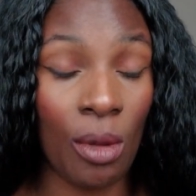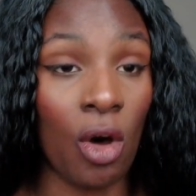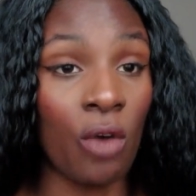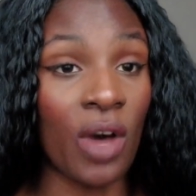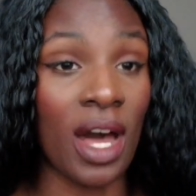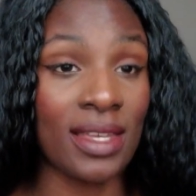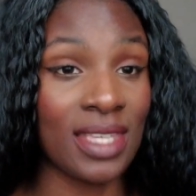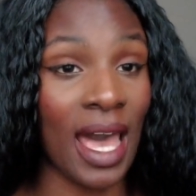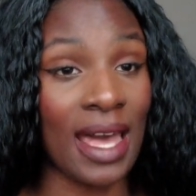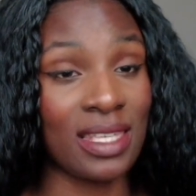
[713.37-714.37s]
of us
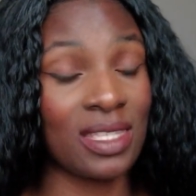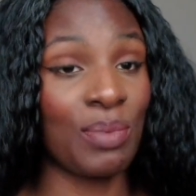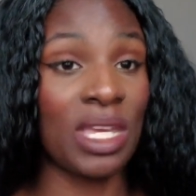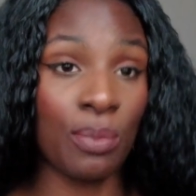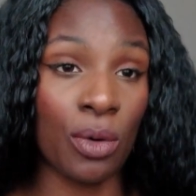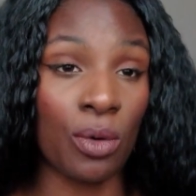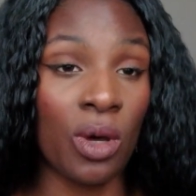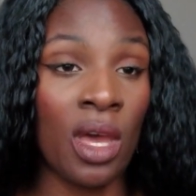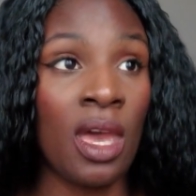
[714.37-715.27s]
as people,